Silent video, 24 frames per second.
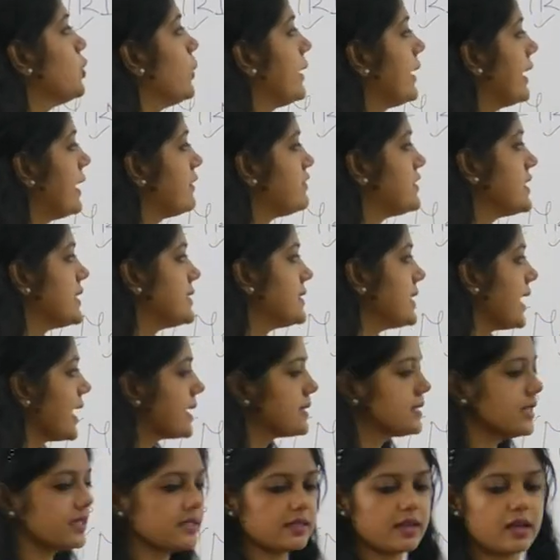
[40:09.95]
UNFCCC,
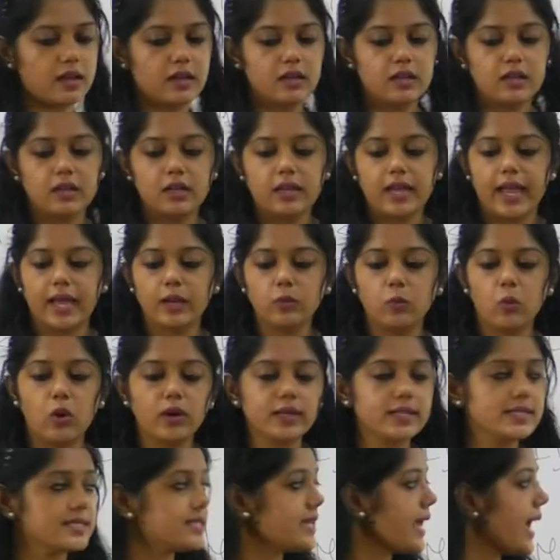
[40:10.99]
etc. And
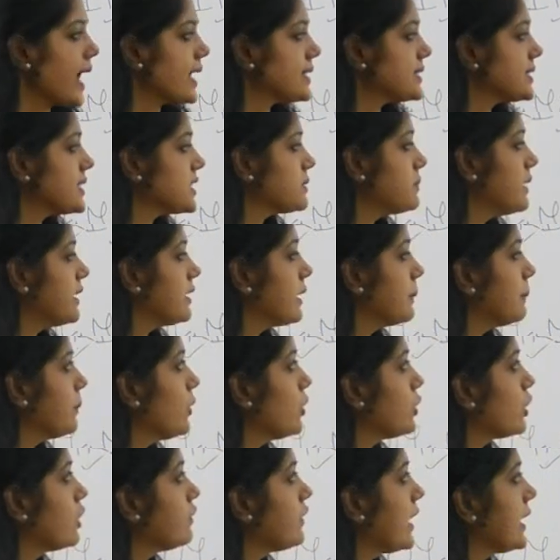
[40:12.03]
what is the assessment
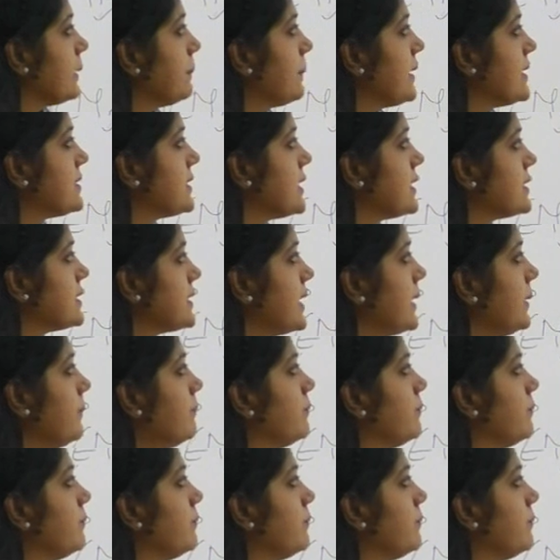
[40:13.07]
report of IPCC?